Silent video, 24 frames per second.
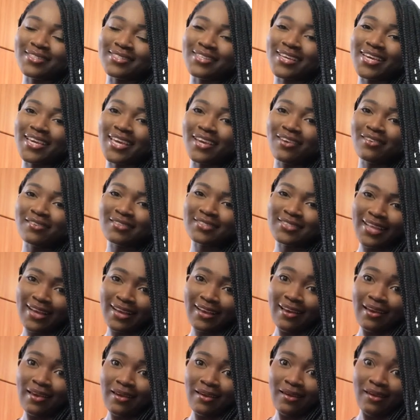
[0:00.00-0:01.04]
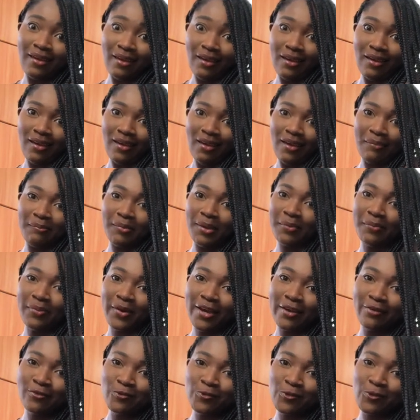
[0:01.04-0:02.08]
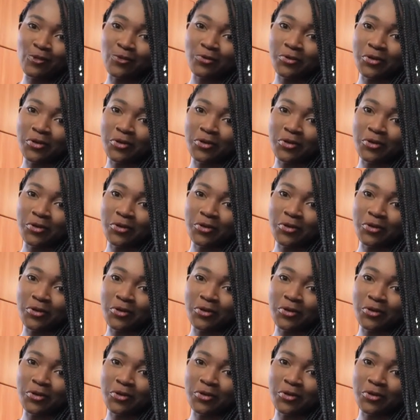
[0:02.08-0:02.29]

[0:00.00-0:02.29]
to again she's like my boy won't